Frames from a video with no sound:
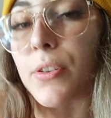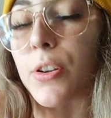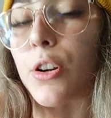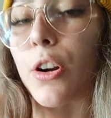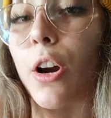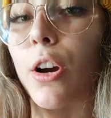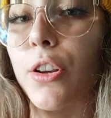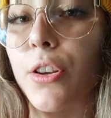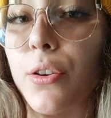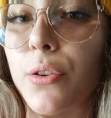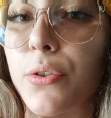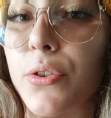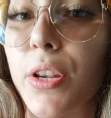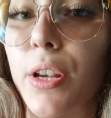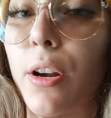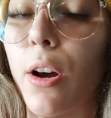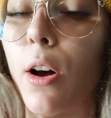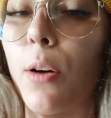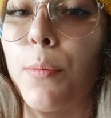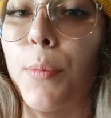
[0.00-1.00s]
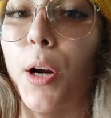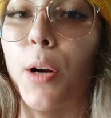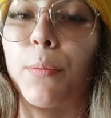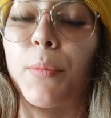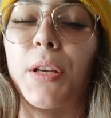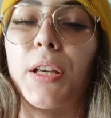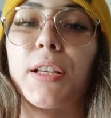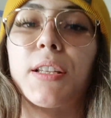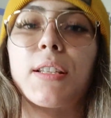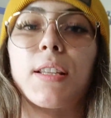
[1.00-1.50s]
If you're not using
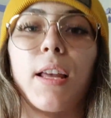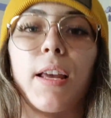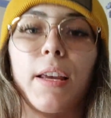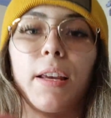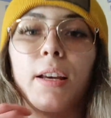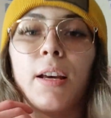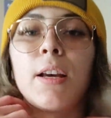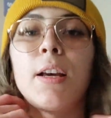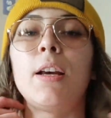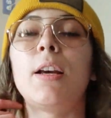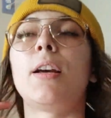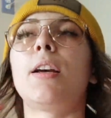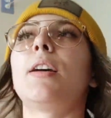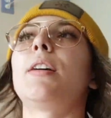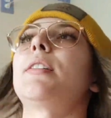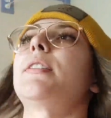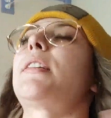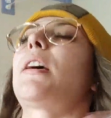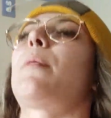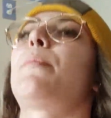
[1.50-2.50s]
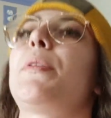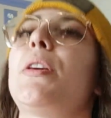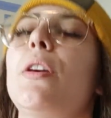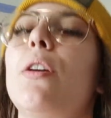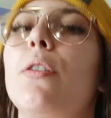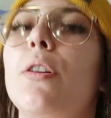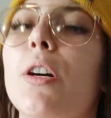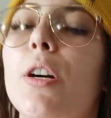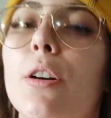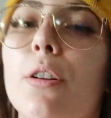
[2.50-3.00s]
all-purpose, like
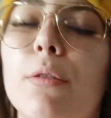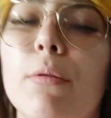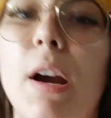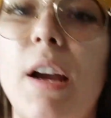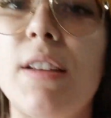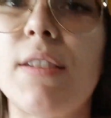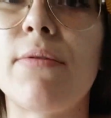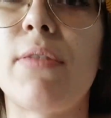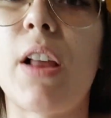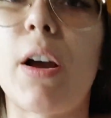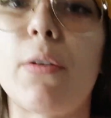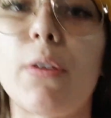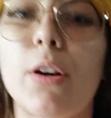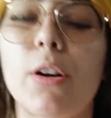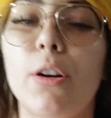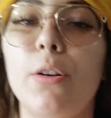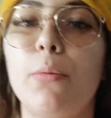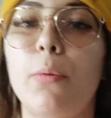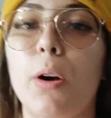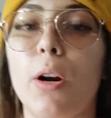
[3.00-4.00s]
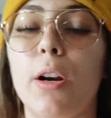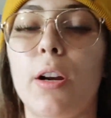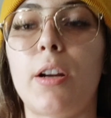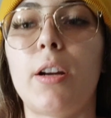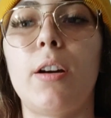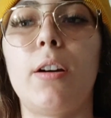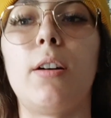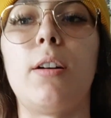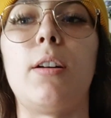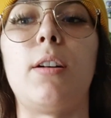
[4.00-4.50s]
tapioca or rice flour could
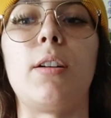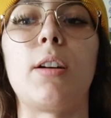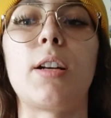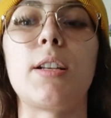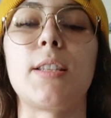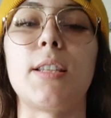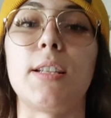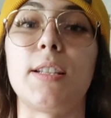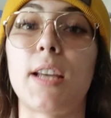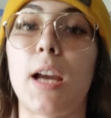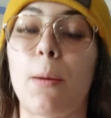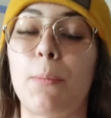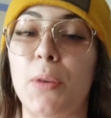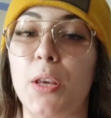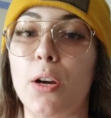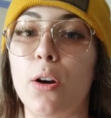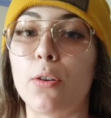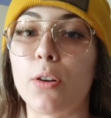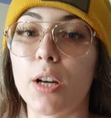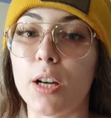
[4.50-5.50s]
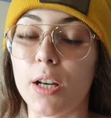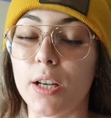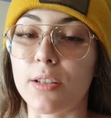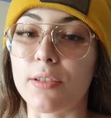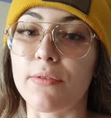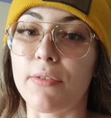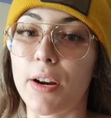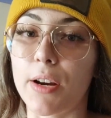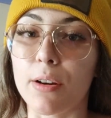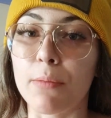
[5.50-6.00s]
work, because the tapioca
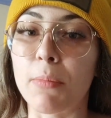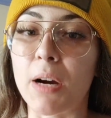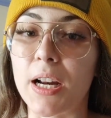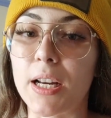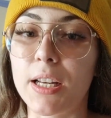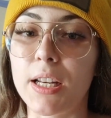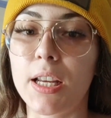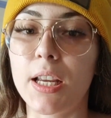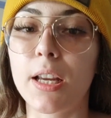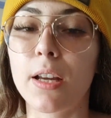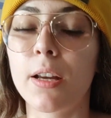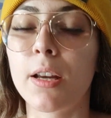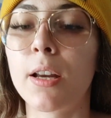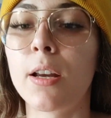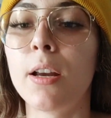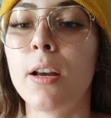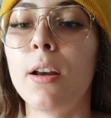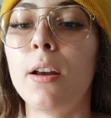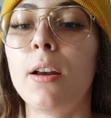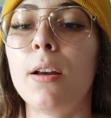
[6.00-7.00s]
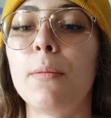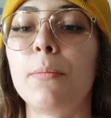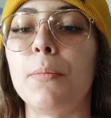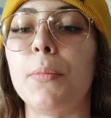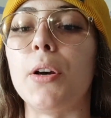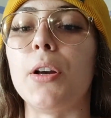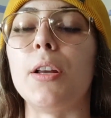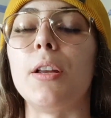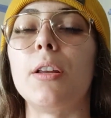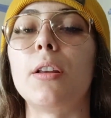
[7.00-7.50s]
is very binding,
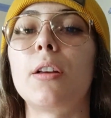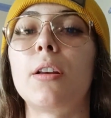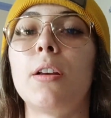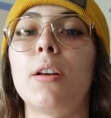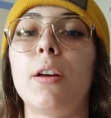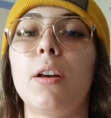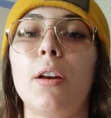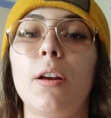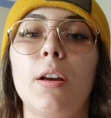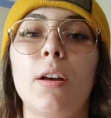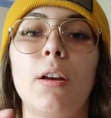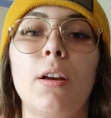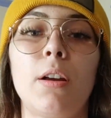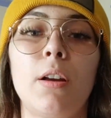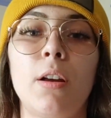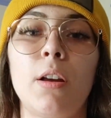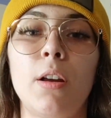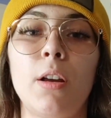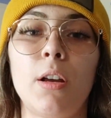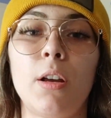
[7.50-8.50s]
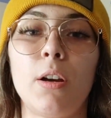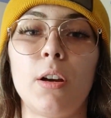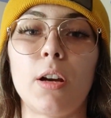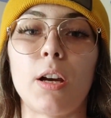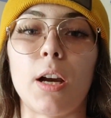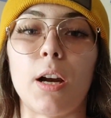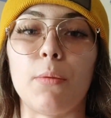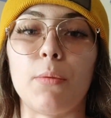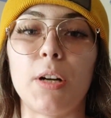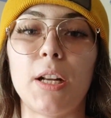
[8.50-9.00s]
but
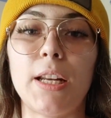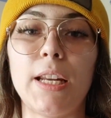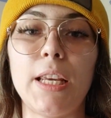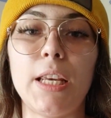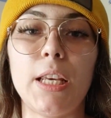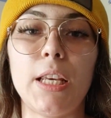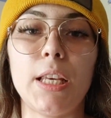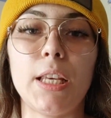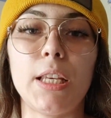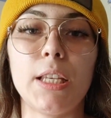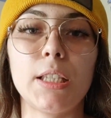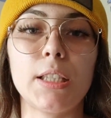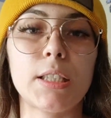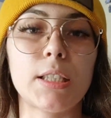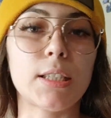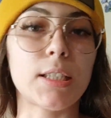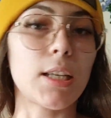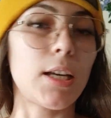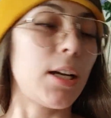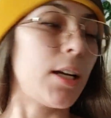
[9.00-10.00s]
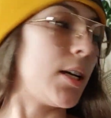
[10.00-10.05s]
got one of these.